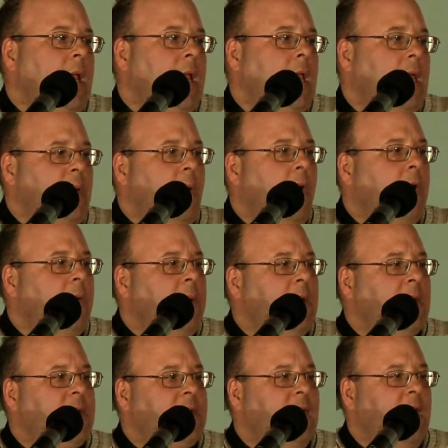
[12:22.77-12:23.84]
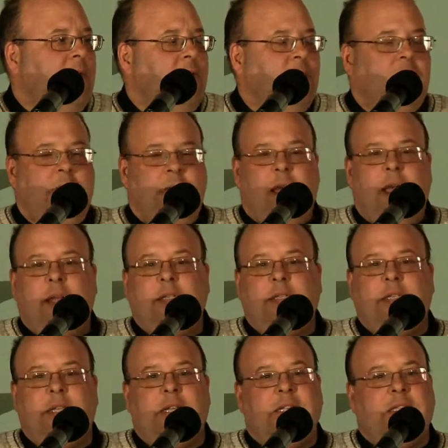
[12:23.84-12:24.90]
he wanted me to stay for the
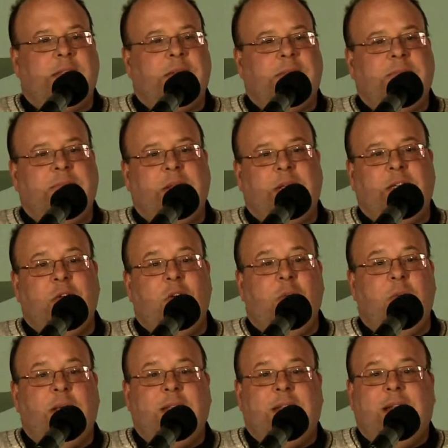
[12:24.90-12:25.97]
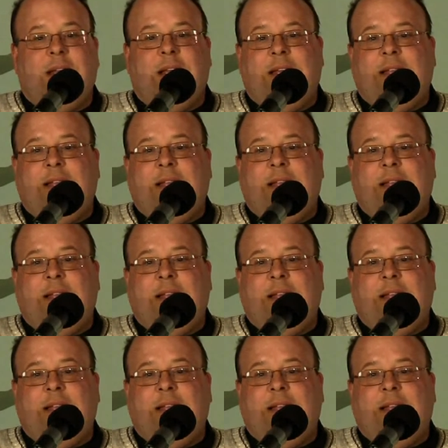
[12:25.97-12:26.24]
diocese, but I told him, I said,